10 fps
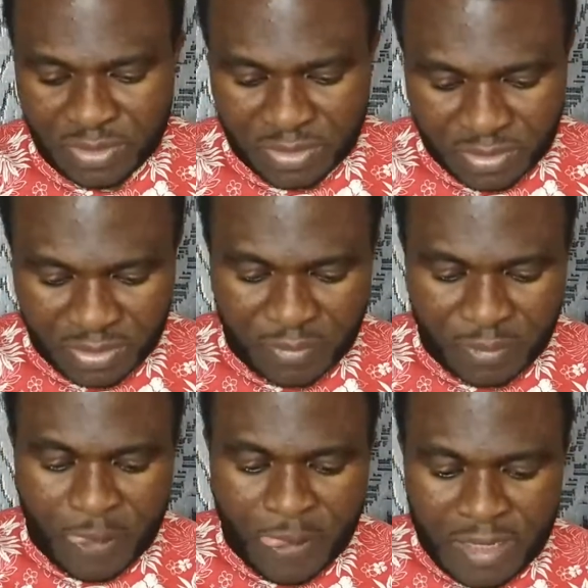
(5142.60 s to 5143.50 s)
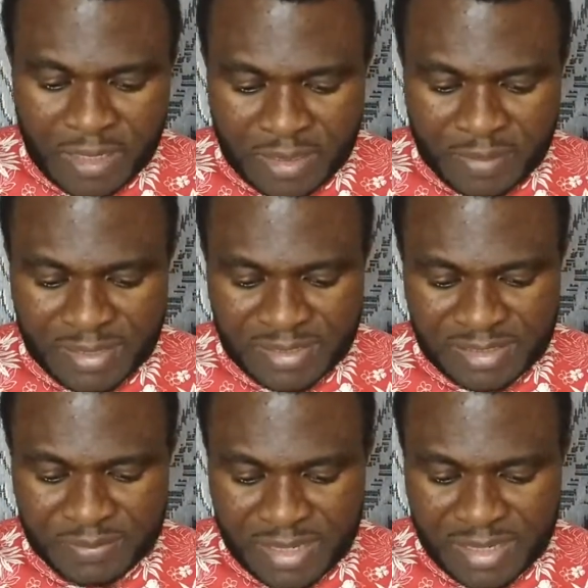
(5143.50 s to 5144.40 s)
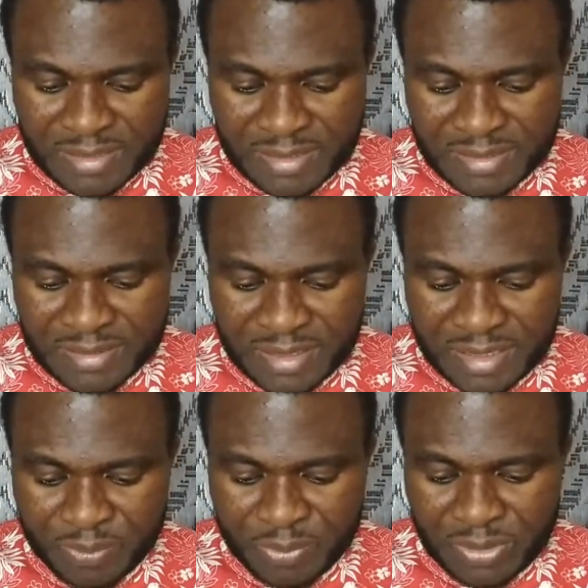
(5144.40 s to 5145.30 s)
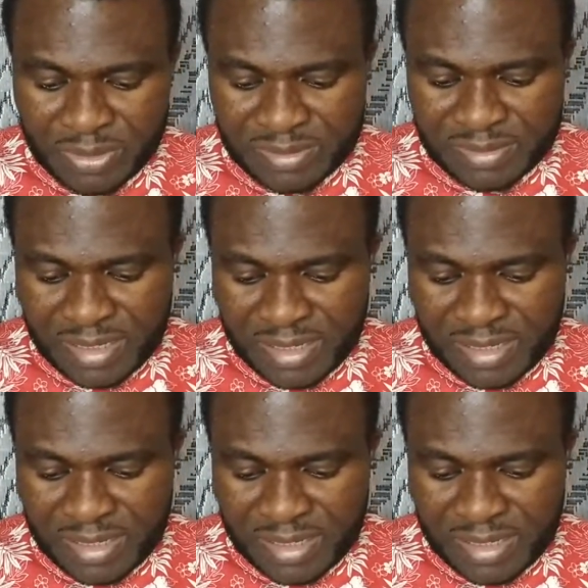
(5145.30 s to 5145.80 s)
Yeah. I massimali della polizza